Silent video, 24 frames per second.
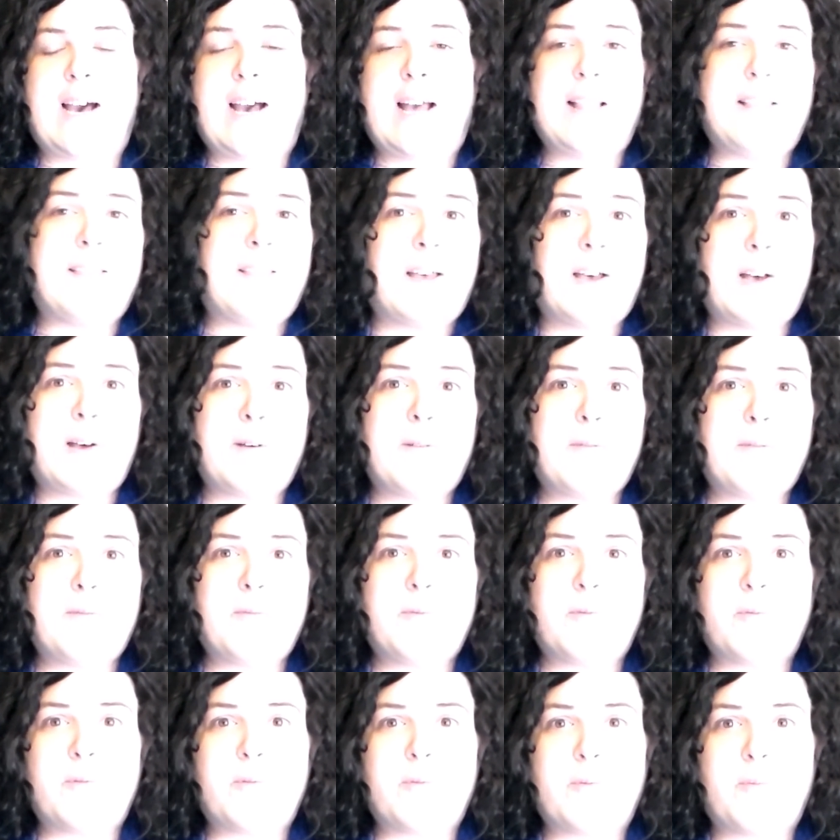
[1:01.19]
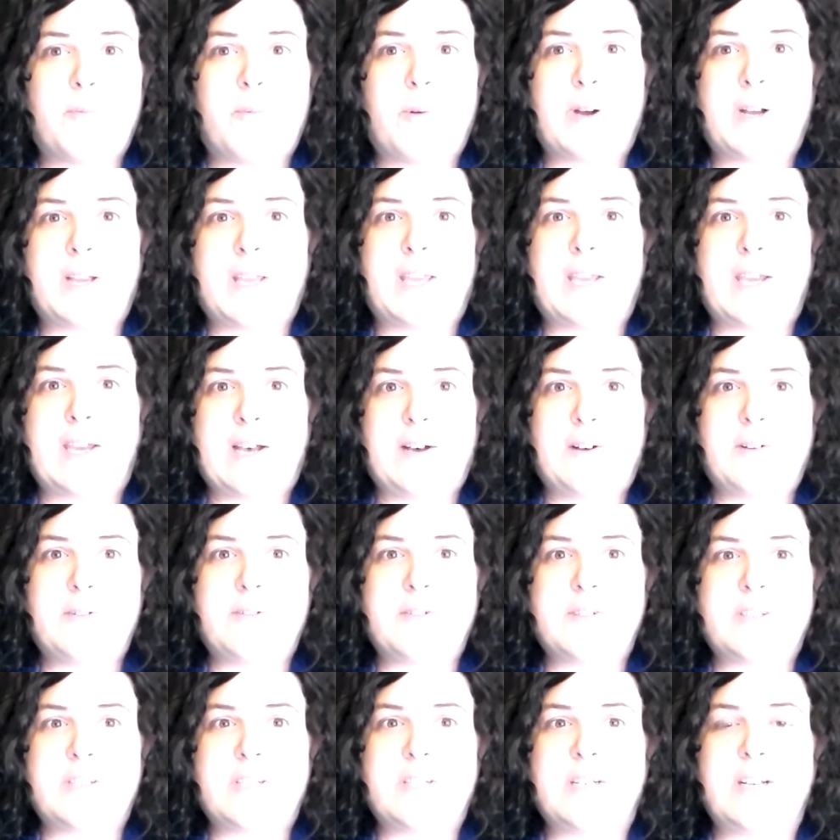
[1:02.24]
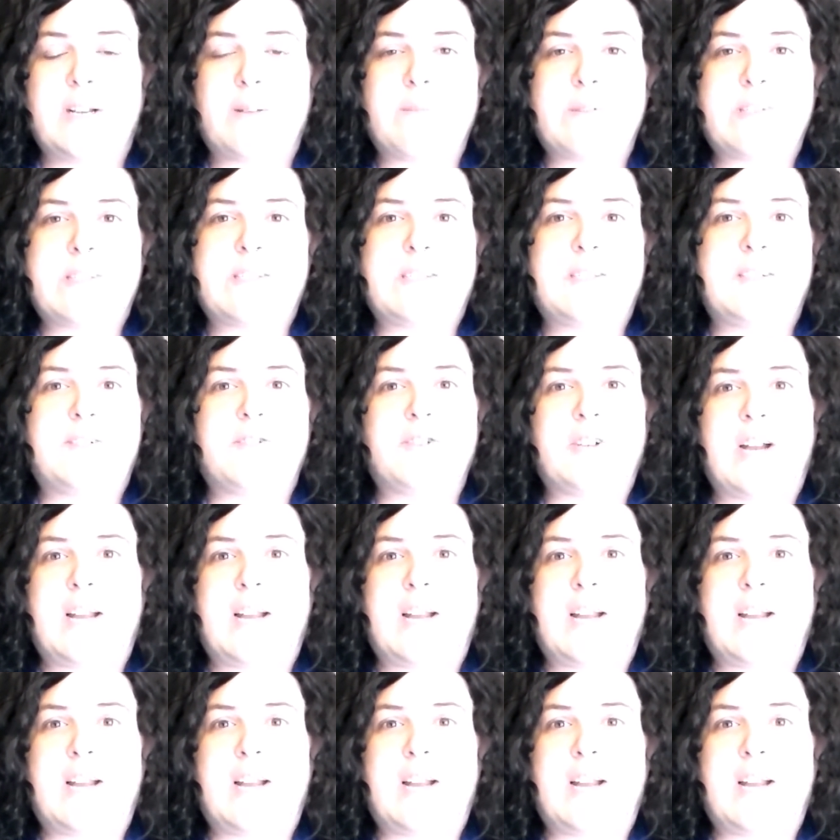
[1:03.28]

I love working out. I'm still